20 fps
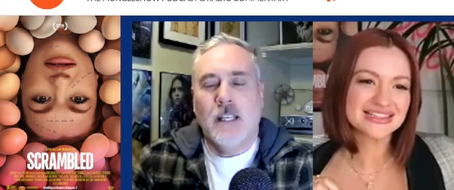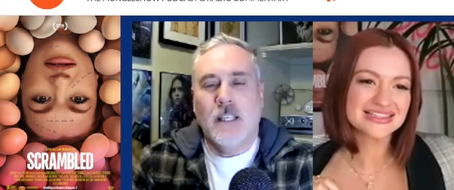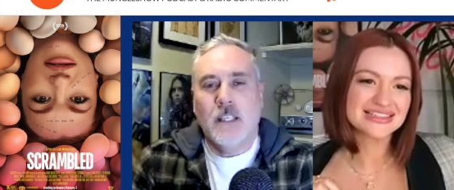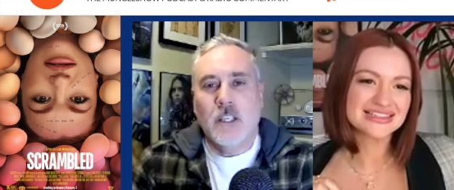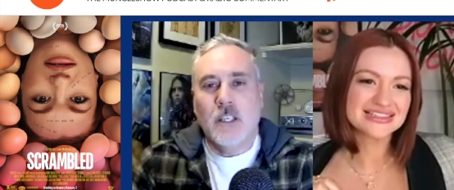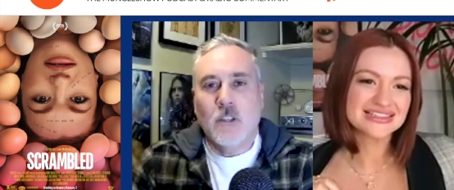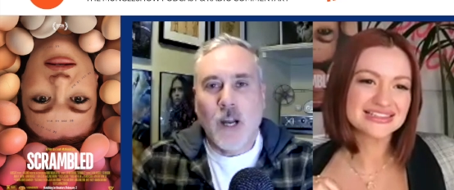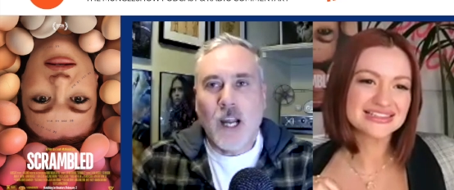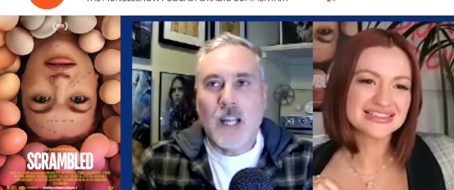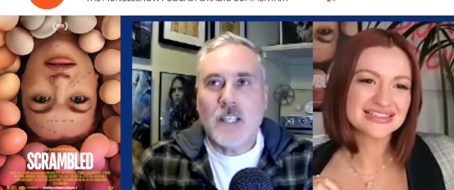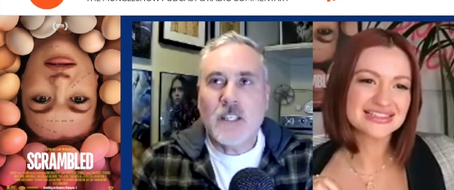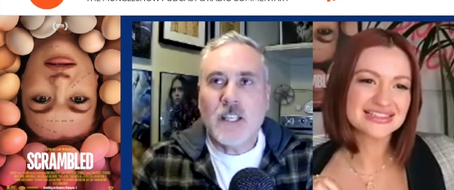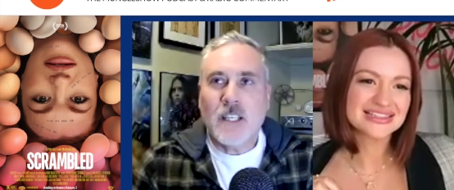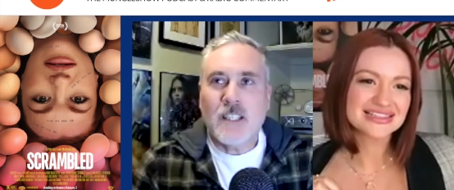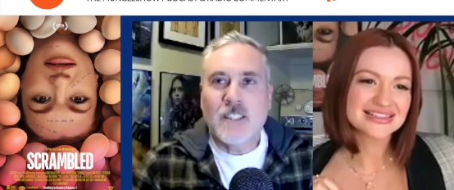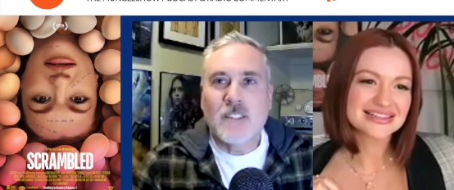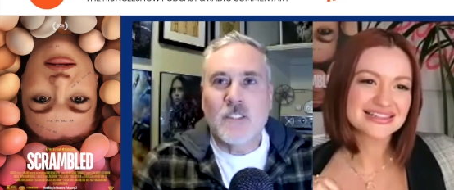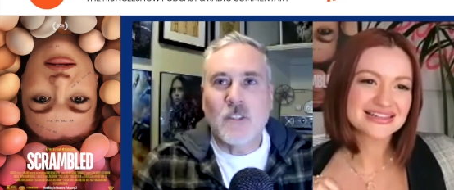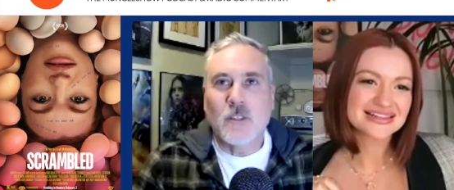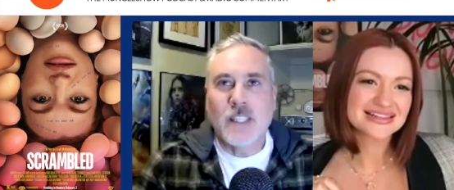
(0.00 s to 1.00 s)

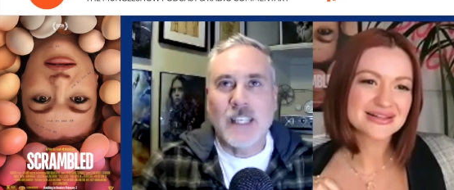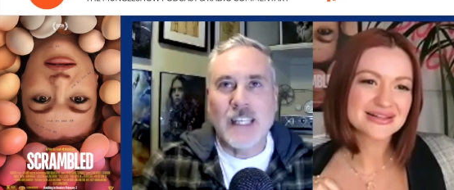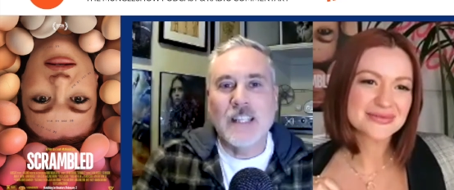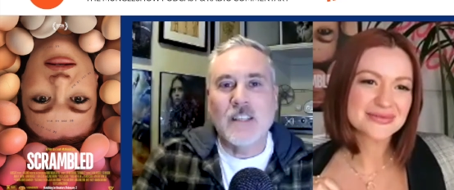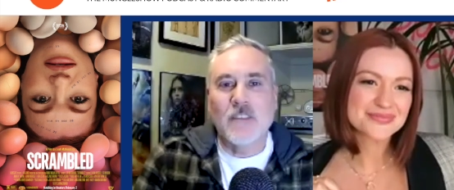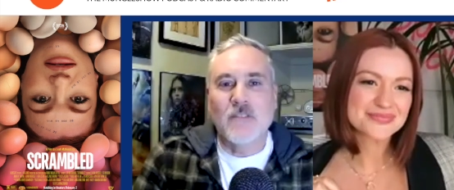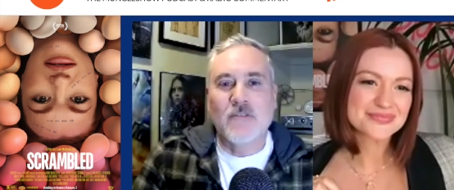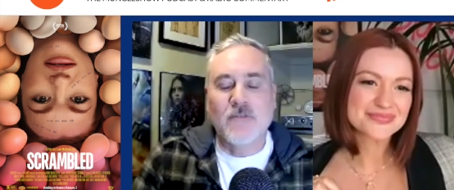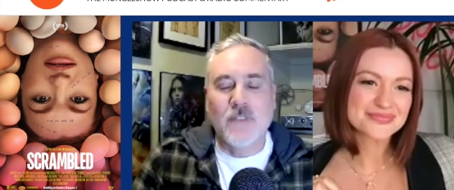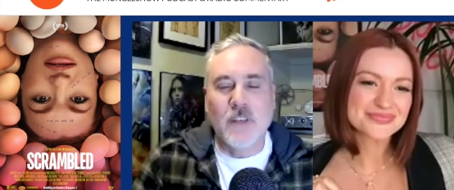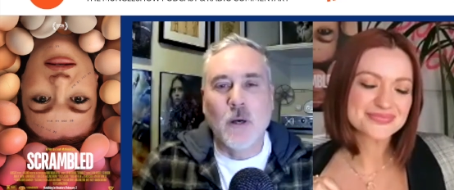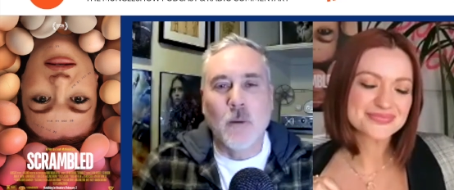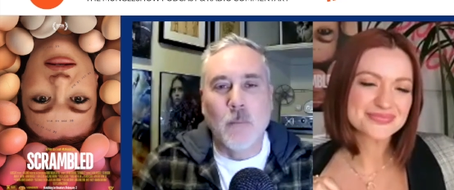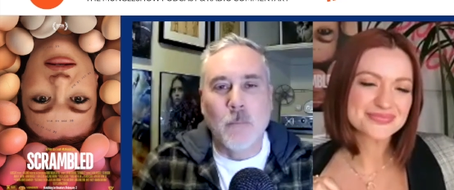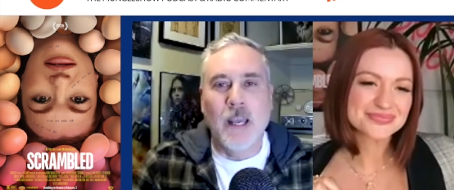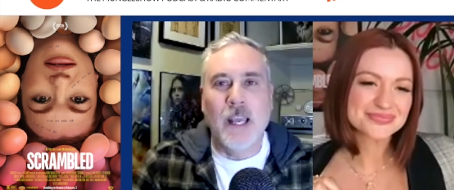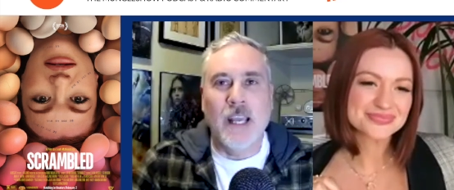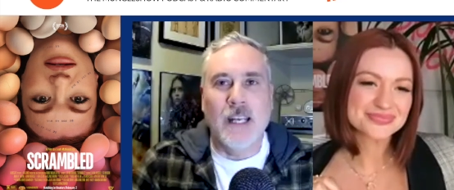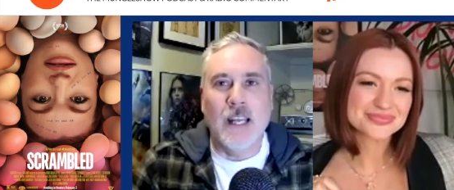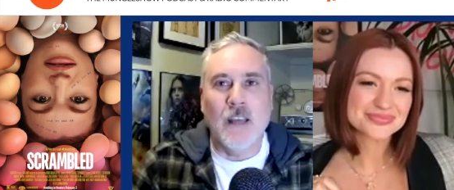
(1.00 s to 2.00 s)
Speaker 1: congratulations on getting the film made.